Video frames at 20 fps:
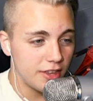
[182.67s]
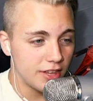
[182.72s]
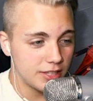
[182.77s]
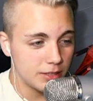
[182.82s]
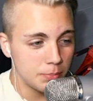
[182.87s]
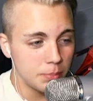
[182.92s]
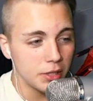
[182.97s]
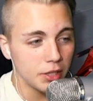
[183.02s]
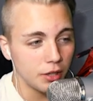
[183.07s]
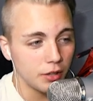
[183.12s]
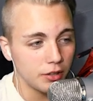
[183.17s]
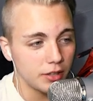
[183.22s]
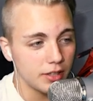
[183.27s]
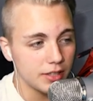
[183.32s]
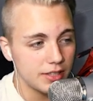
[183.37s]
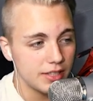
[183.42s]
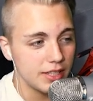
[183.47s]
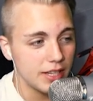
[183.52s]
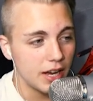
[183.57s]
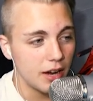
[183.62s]
this build and
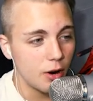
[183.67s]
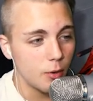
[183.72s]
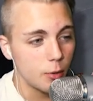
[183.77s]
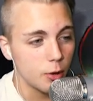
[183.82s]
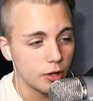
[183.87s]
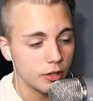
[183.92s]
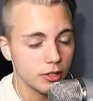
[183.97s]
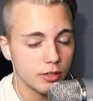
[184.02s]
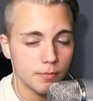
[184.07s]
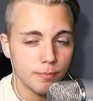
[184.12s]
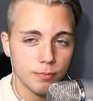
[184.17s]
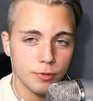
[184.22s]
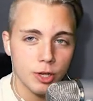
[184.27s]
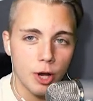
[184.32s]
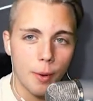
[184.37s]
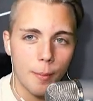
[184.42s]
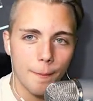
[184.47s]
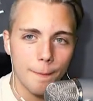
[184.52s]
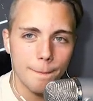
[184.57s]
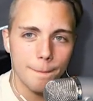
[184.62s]
see how it works.
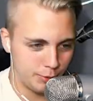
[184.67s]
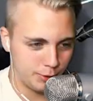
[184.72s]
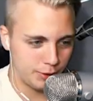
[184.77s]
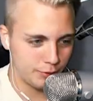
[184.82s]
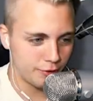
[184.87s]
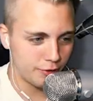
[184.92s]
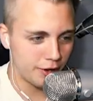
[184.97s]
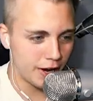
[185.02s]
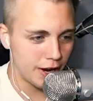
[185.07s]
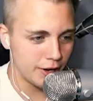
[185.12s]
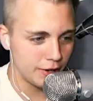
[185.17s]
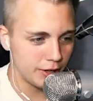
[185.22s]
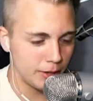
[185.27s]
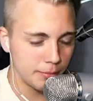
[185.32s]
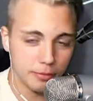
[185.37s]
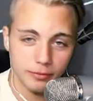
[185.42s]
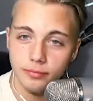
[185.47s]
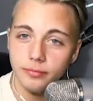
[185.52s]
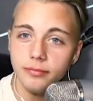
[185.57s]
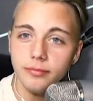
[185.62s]
So put the recliner
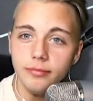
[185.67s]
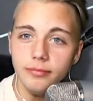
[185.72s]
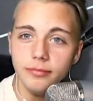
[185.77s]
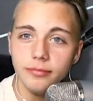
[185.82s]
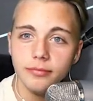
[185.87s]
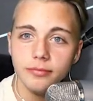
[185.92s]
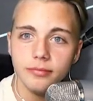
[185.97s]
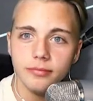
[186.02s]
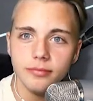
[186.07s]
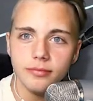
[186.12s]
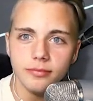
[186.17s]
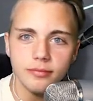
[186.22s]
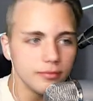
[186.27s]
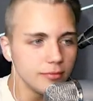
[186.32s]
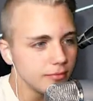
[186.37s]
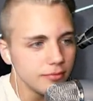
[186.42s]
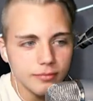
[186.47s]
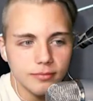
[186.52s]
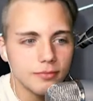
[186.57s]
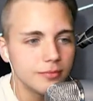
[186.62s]
up,
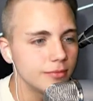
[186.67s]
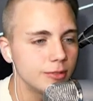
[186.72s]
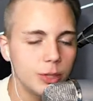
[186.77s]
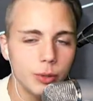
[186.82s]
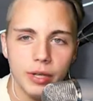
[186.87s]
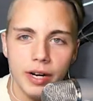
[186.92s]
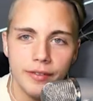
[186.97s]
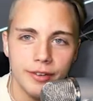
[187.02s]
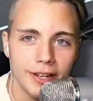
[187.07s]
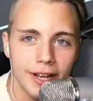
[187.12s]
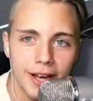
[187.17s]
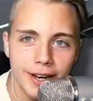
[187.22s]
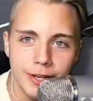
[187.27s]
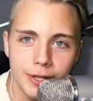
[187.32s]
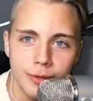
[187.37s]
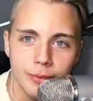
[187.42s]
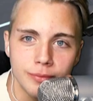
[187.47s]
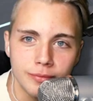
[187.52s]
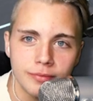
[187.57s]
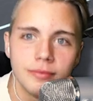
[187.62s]
do whatever you got to
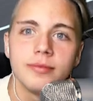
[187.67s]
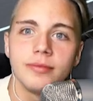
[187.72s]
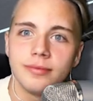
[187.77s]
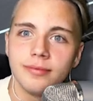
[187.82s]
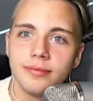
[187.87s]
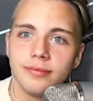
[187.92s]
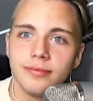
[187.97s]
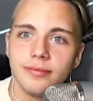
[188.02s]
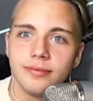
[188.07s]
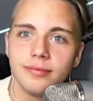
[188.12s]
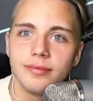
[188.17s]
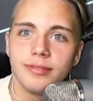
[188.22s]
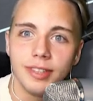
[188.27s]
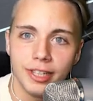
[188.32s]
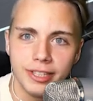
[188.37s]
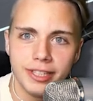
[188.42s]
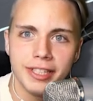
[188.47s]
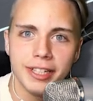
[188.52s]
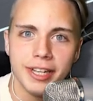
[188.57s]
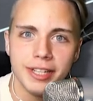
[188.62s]
do.
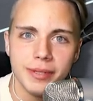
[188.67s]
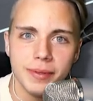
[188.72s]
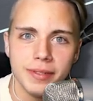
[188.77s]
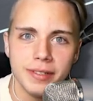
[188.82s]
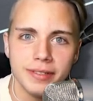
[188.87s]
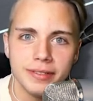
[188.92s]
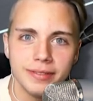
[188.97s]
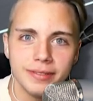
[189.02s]
Let's get into it.